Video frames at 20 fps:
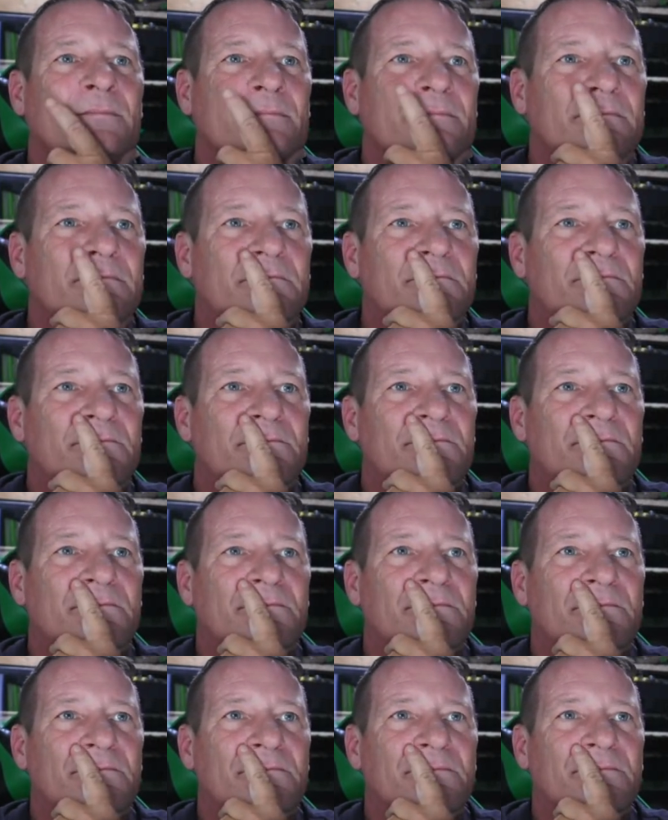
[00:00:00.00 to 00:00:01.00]

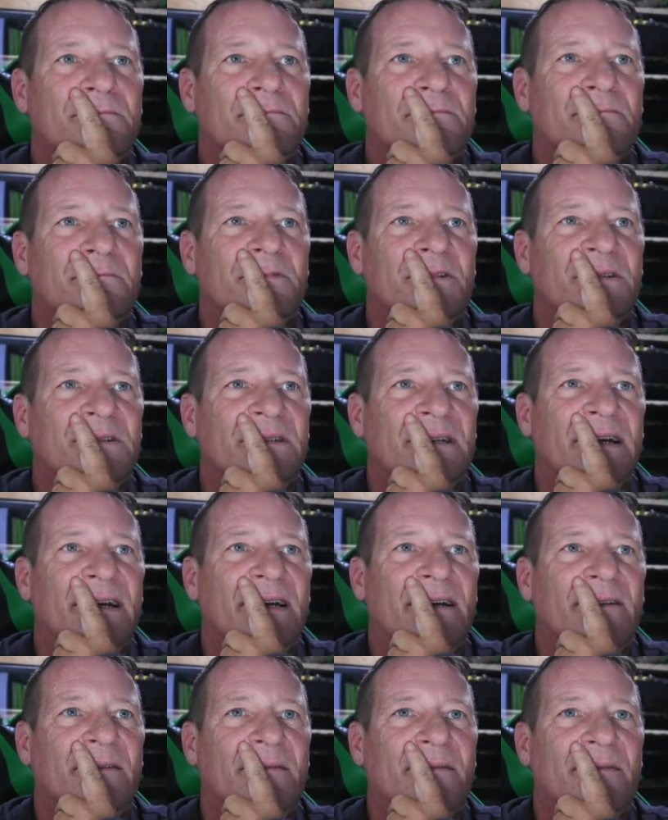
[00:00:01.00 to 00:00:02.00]
Hmm, where's that?
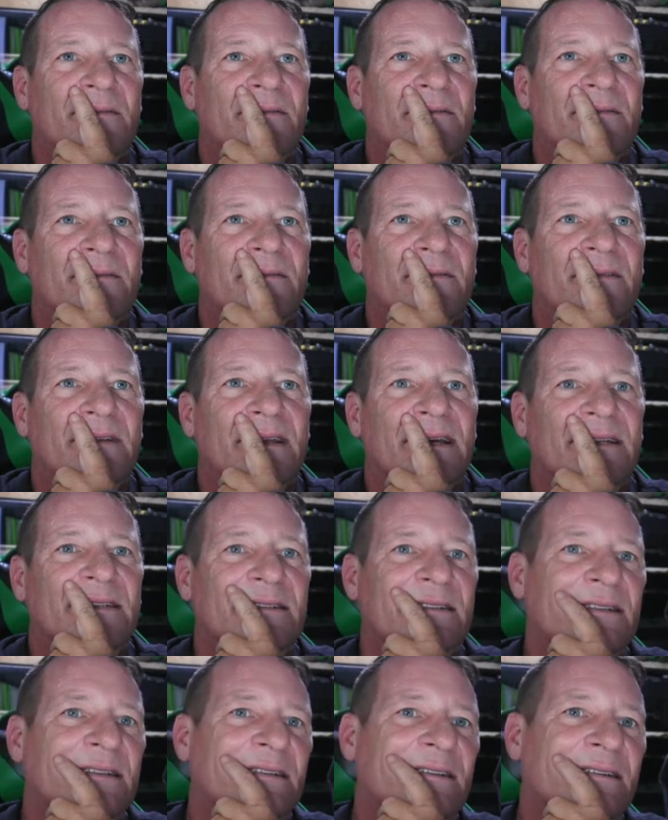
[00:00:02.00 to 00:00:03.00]
That's
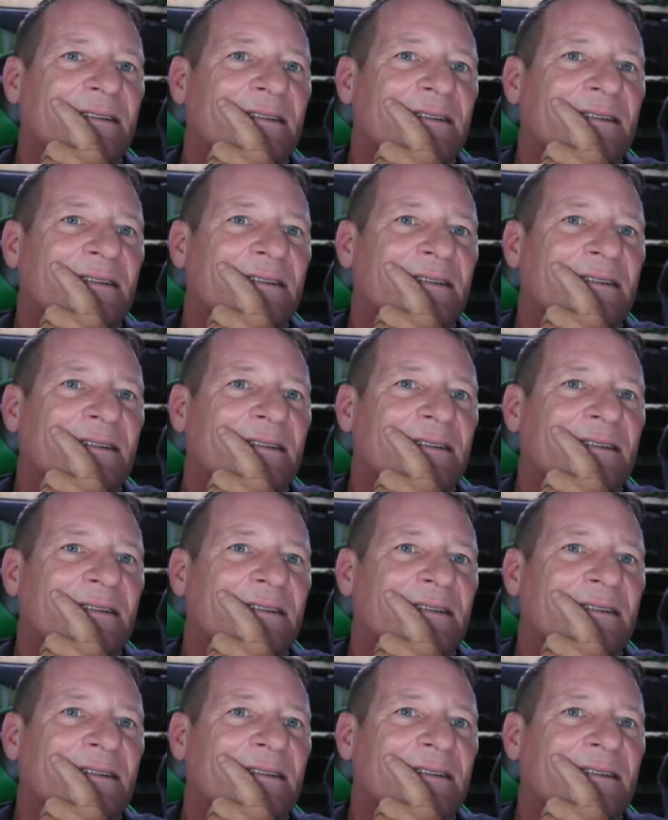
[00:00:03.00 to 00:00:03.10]
it.